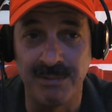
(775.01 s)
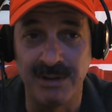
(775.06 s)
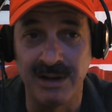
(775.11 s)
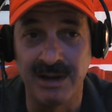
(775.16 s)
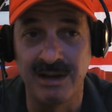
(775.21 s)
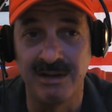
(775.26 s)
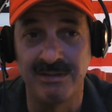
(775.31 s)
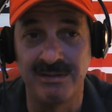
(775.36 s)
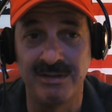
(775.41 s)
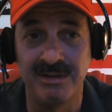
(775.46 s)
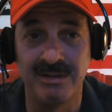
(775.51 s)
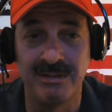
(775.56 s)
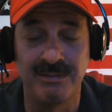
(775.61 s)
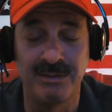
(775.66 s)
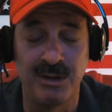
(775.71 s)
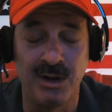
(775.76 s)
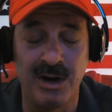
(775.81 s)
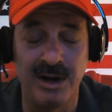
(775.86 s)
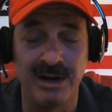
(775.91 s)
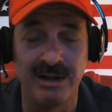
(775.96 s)
I guess the
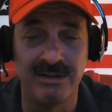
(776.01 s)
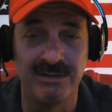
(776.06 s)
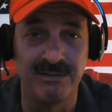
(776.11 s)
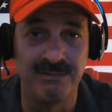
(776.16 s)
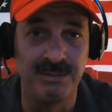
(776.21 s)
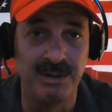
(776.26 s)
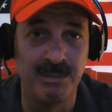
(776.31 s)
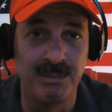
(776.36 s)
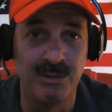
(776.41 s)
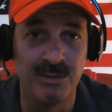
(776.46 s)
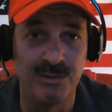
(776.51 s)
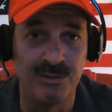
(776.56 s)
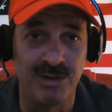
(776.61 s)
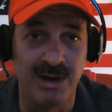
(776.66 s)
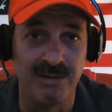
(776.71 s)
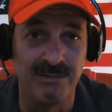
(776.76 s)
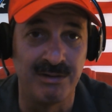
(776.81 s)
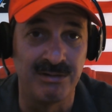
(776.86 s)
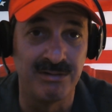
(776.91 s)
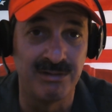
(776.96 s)
thought is if people are
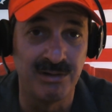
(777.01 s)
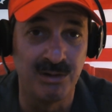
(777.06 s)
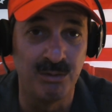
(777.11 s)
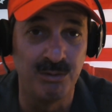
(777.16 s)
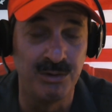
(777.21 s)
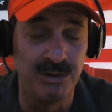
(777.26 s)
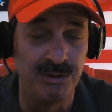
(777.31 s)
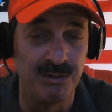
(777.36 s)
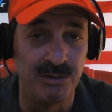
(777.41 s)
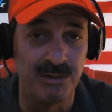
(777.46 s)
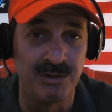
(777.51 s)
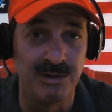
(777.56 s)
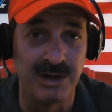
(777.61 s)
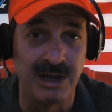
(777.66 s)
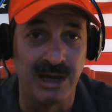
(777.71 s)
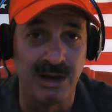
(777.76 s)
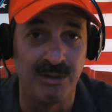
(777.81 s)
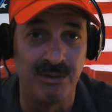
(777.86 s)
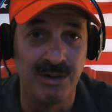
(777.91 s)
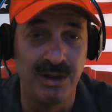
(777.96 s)
driving slowly through your
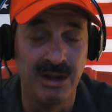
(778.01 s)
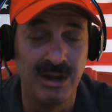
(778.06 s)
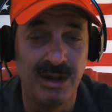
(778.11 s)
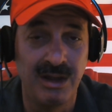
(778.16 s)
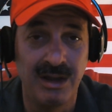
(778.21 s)
town,